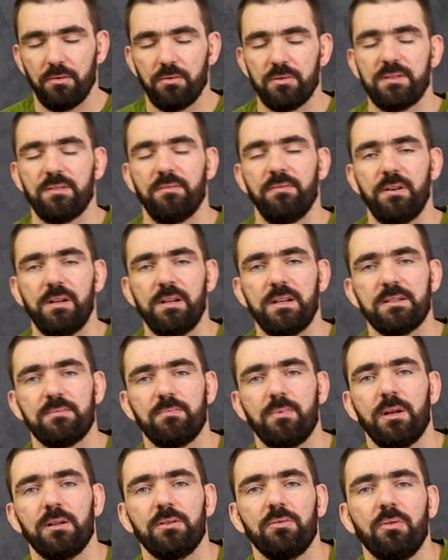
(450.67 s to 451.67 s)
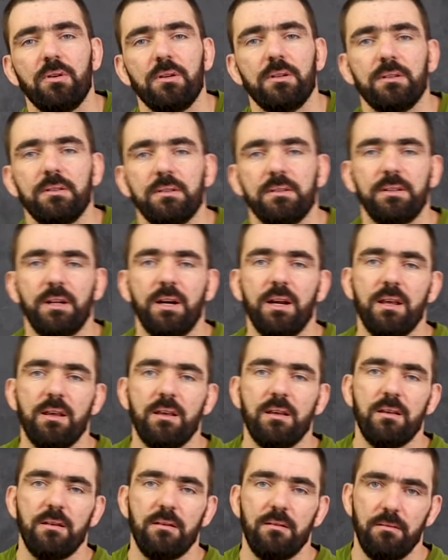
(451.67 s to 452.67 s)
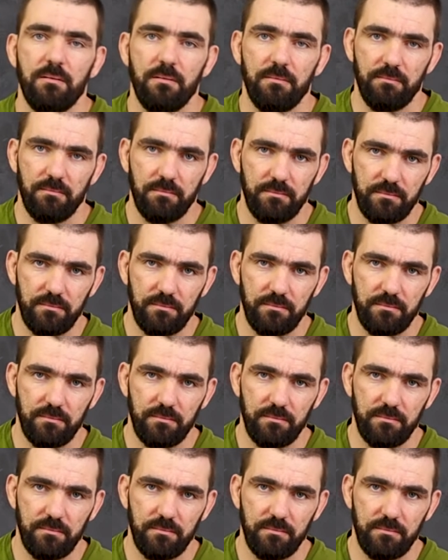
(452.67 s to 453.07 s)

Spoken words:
I will slice the cake in 3